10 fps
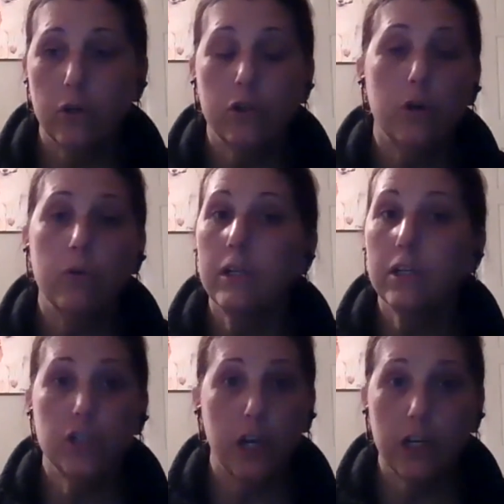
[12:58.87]
You don't need to
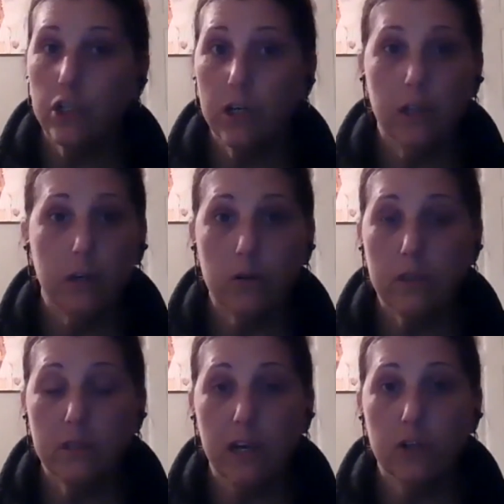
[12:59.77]
change anything on
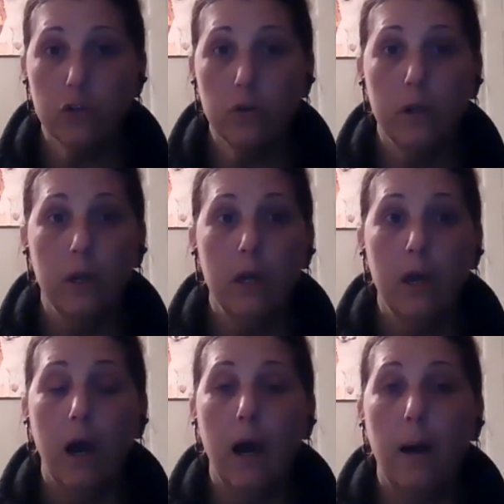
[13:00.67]
the schedule,
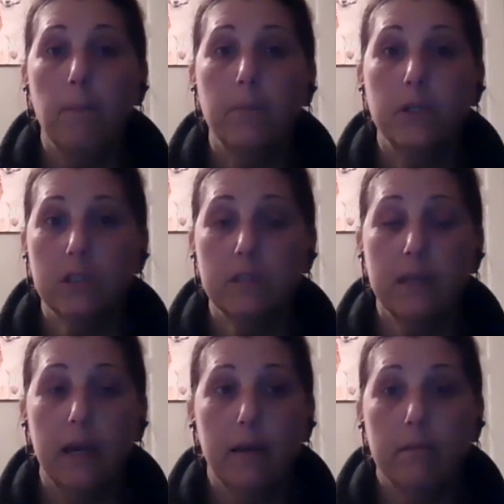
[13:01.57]
but just
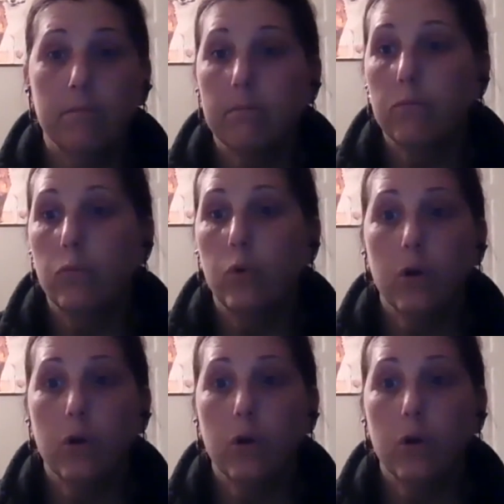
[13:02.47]
say, we're